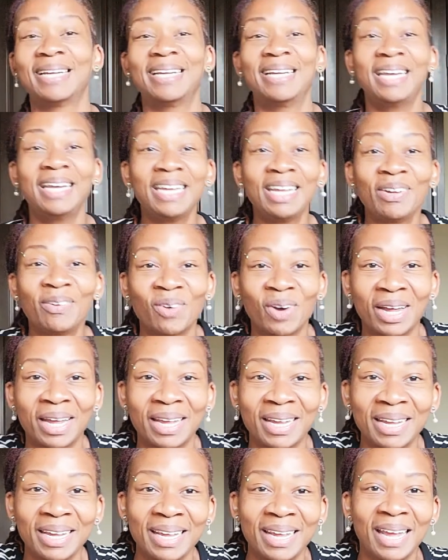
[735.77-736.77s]

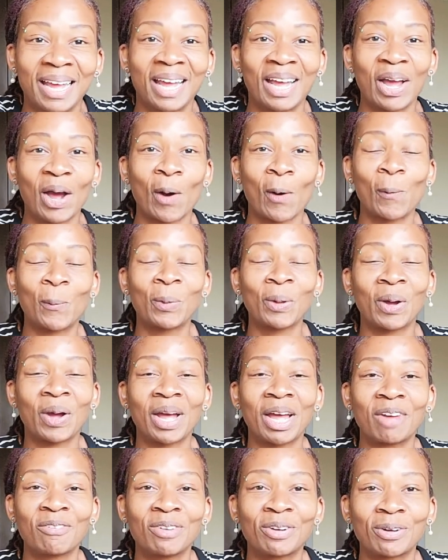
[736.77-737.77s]
Anyway, I hope y'all
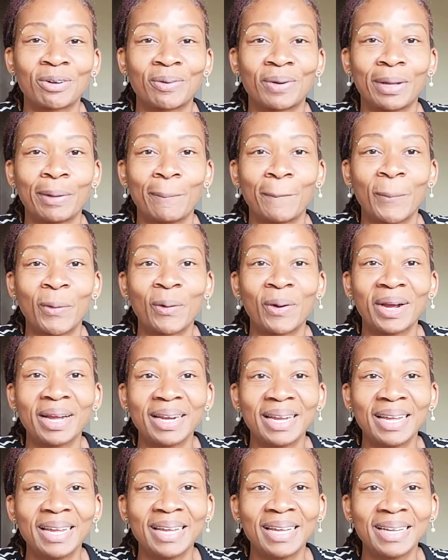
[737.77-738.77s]
having a great
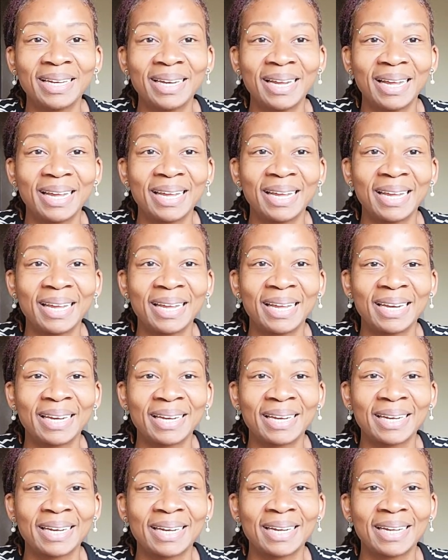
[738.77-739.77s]
morning
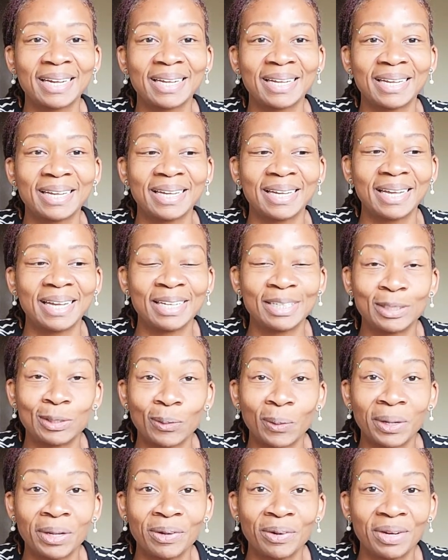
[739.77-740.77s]
and
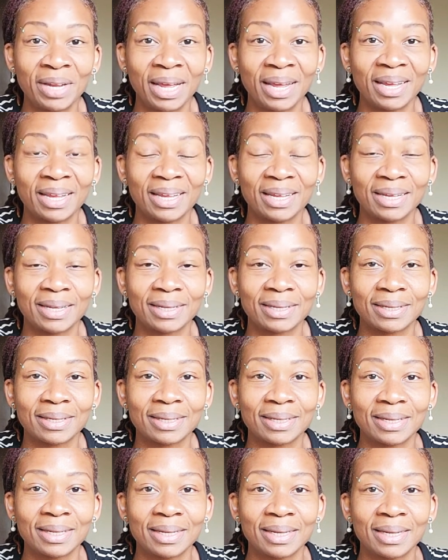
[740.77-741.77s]
enjoy your day.
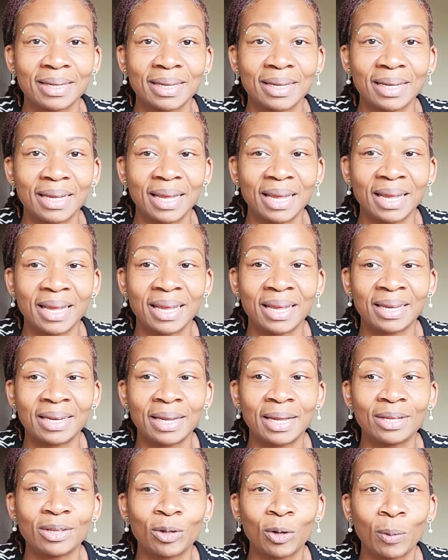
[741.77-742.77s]

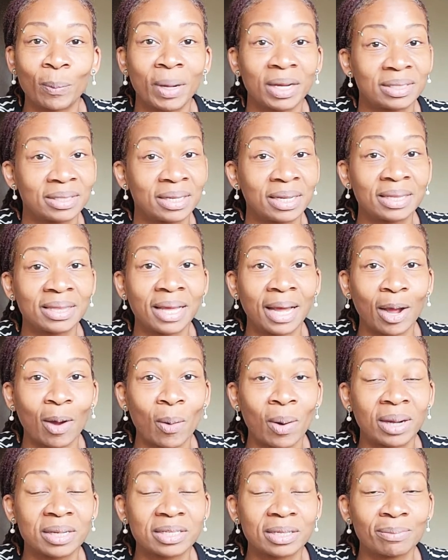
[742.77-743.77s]
And you're about to get that
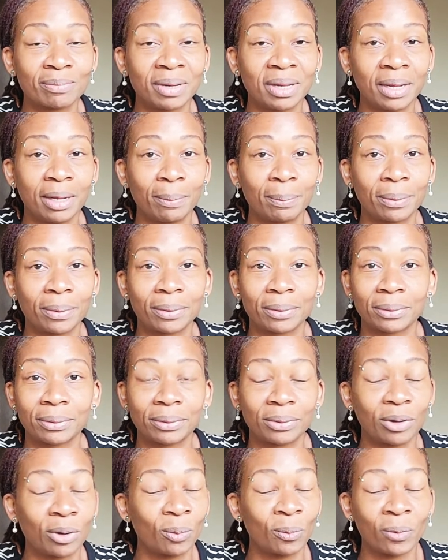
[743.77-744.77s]
quantum leap.
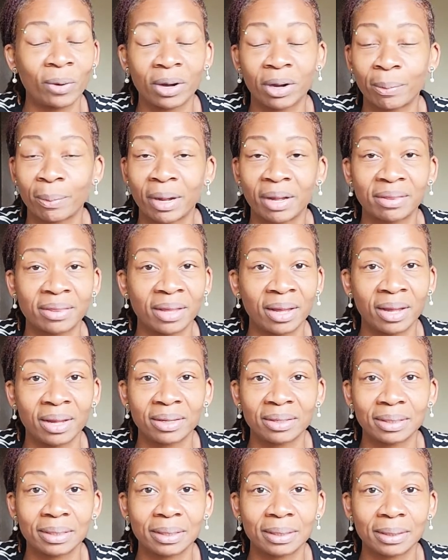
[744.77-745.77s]
Don't worry about that.
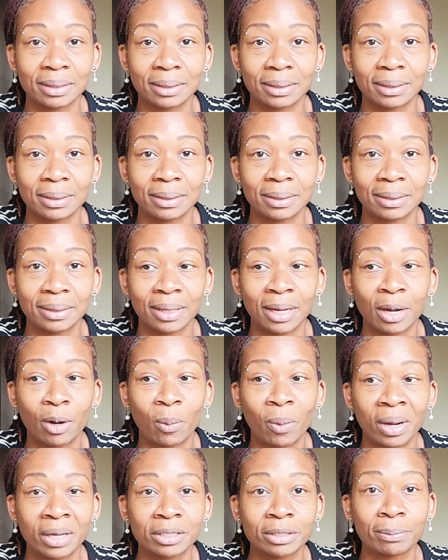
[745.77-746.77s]
That
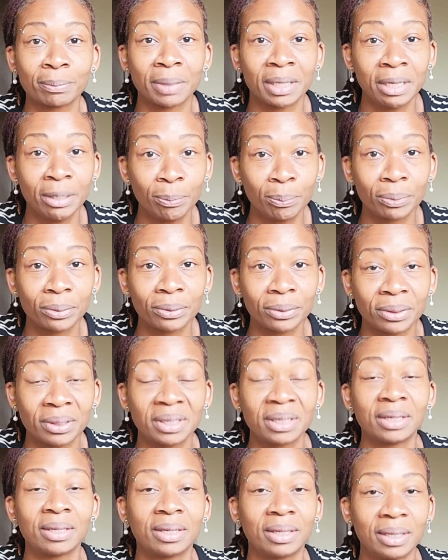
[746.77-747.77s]
quantum leap
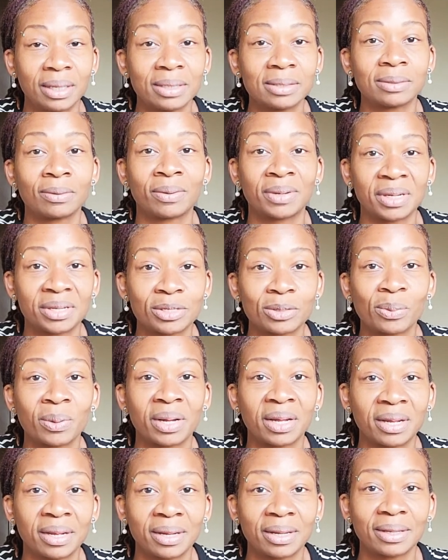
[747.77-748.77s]
is on its
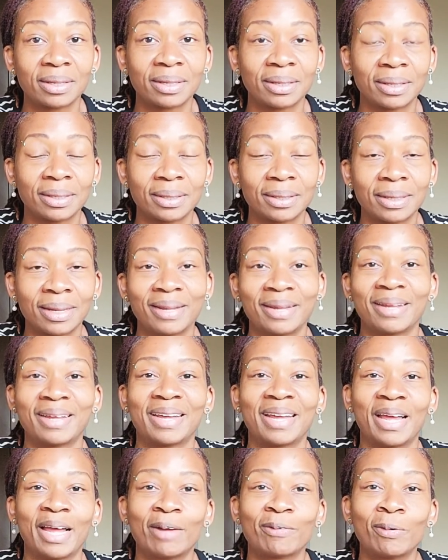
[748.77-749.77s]
way.
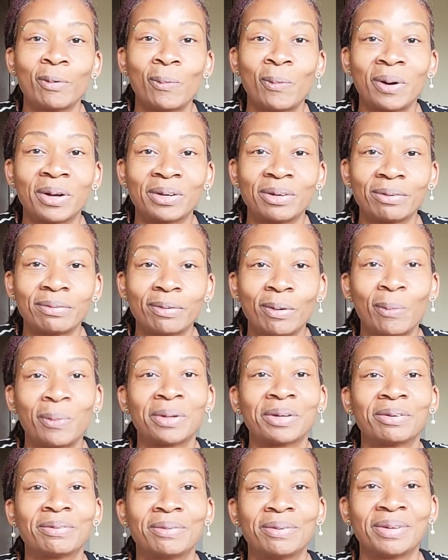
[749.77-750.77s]
Have a wonderful,
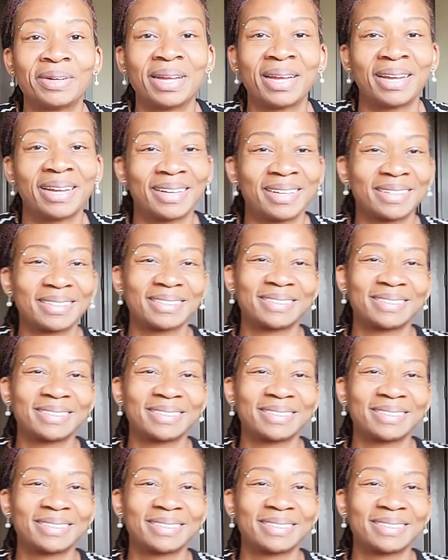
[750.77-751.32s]
wonderful day.